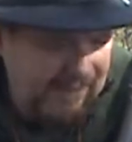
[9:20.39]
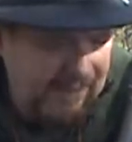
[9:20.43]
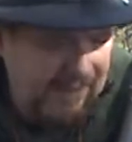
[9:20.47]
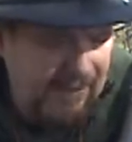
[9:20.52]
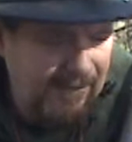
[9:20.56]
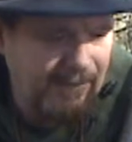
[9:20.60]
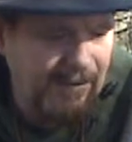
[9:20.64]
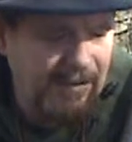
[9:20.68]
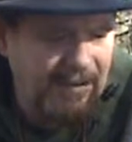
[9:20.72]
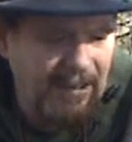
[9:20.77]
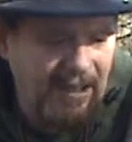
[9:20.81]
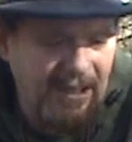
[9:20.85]

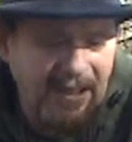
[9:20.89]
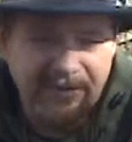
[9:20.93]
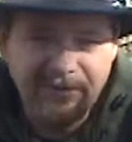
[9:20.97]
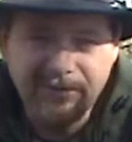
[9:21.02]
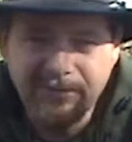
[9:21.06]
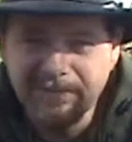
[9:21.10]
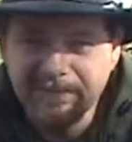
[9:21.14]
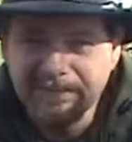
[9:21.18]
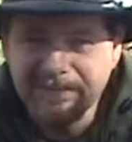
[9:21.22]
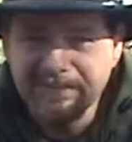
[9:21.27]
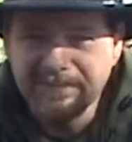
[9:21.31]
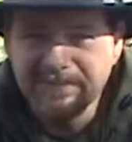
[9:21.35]
Anyway,
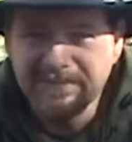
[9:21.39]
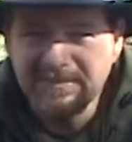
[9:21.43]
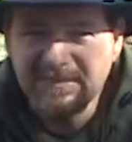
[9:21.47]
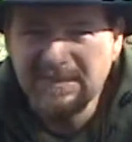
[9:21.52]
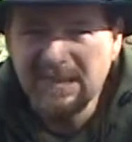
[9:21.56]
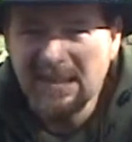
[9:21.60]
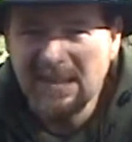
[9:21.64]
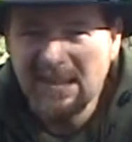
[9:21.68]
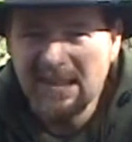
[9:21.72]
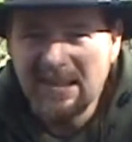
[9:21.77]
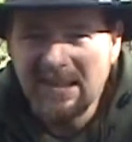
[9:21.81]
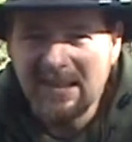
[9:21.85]
guys,
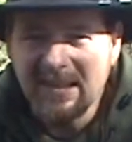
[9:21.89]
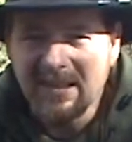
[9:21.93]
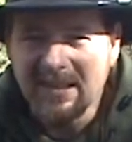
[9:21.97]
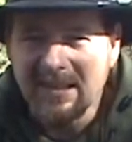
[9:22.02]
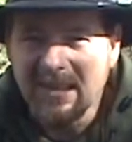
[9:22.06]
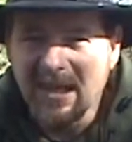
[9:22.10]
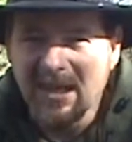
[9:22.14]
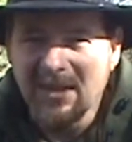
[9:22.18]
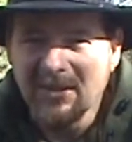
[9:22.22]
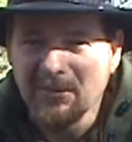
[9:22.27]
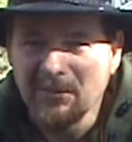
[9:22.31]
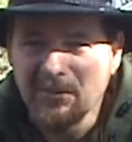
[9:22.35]

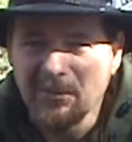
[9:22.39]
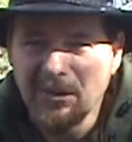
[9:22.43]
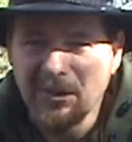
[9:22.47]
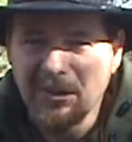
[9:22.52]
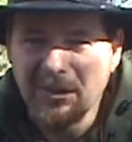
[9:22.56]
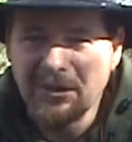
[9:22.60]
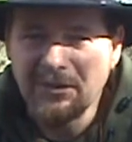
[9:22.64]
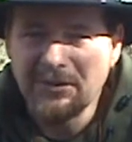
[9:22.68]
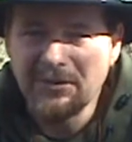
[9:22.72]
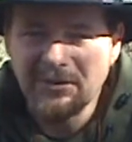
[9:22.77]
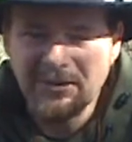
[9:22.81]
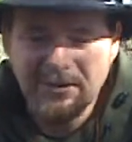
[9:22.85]
get out in the
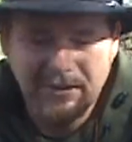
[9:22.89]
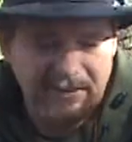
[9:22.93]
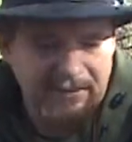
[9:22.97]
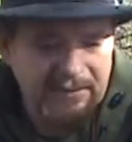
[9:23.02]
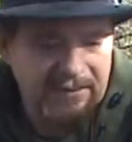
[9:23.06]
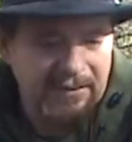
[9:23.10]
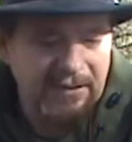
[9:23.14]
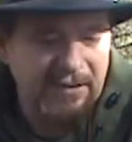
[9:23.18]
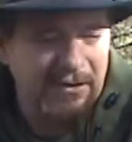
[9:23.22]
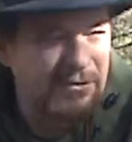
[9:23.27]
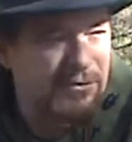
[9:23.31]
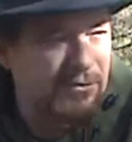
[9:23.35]
woods,
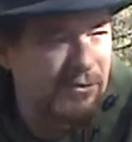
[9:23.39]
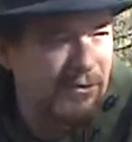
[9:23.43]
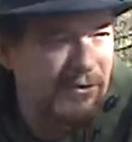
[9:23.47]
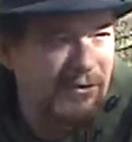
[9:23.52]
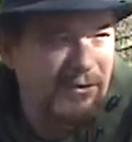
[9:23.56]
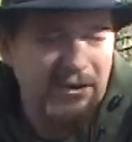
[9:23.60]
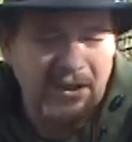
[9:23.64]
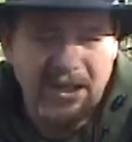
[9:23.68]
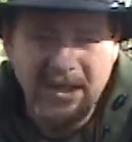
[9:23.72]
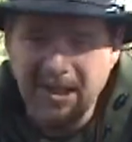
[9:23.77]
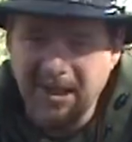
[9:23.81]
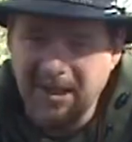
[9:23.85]
enjoy the
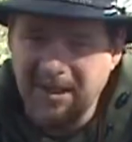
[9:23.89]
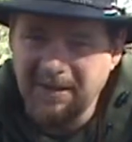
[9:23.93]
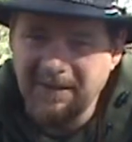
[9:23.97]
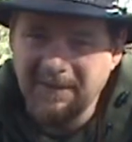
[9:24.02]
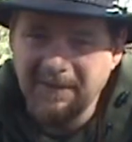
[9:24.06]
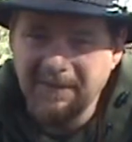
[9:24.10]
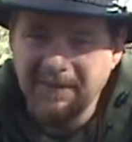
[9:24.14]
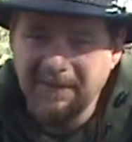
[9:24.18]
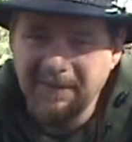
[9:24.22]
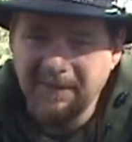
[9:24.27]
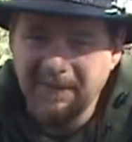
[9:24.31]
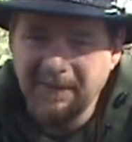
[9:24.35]
day.
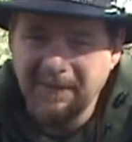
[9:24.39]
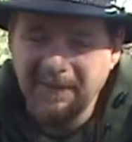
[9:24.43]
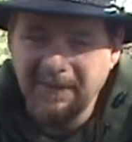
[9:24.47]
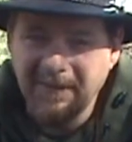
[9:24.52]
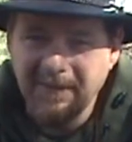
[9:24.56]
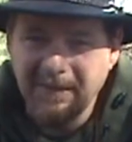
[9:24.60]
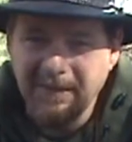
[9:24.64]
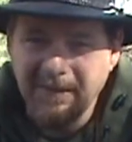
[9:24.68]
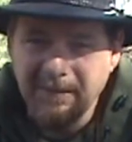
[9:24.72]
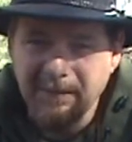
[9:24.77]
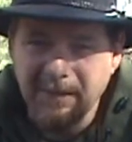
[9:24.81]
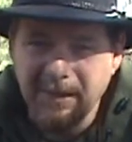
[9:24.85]

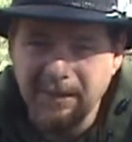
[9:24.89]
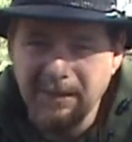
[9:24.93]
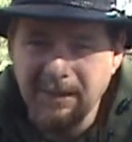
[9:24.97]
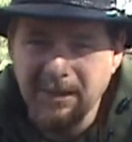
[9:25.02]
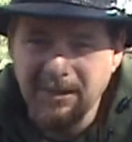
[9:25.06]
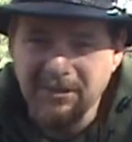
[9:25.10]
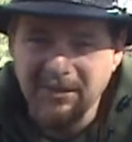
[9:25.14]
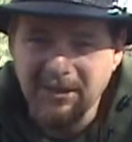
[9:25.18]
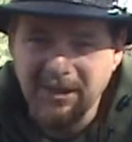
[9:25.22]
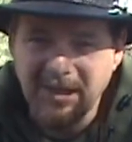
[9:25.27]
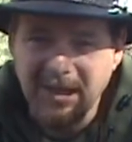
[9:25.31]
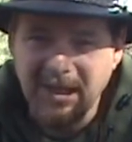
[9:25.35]
Maybe
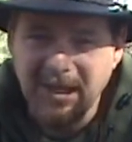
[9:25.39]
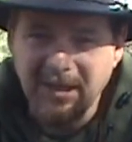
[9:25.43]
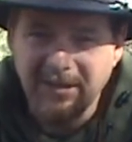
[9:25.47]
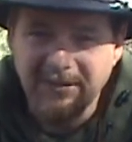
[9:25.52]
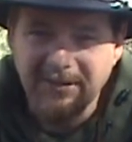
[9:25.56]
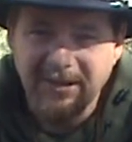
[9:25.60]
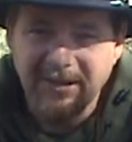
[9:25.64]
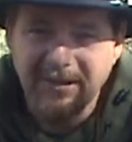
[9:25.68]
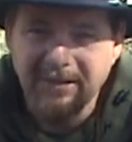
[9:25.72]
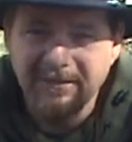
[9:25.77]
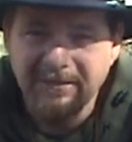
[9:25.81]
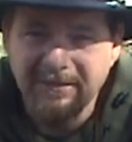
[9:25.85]
I'll see you
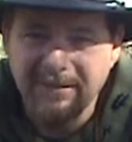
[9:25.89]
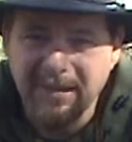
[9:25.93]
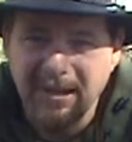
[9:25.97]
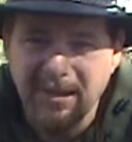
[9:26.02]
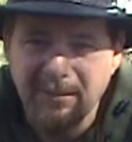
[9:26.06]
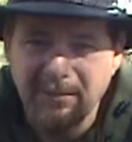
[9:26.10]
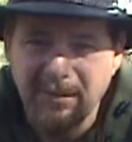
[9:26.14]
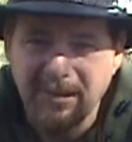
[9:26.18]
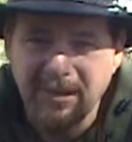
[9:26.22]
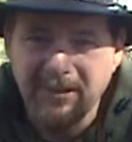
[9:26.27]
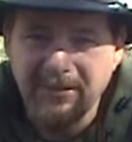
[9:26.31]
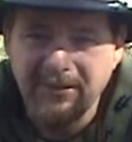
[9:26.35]
out there.
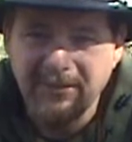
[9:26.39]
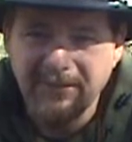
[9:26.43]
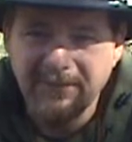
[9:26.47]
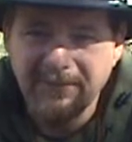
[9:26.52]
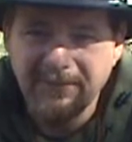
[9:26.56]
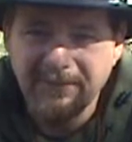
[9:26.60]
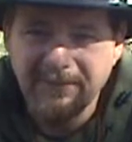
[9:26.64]
God bless.